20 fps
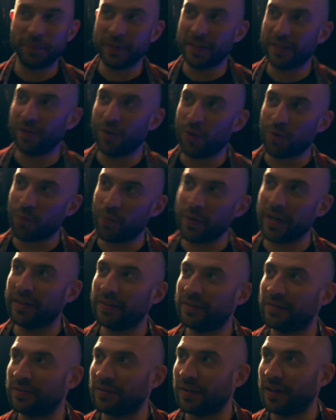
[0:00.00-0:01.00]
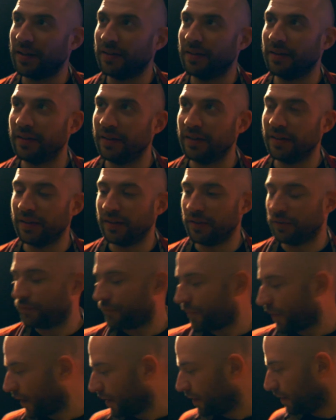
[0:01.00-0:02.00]
been a long wait, and
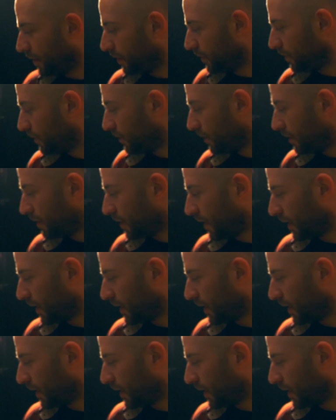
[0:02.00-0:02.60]
finally it's here.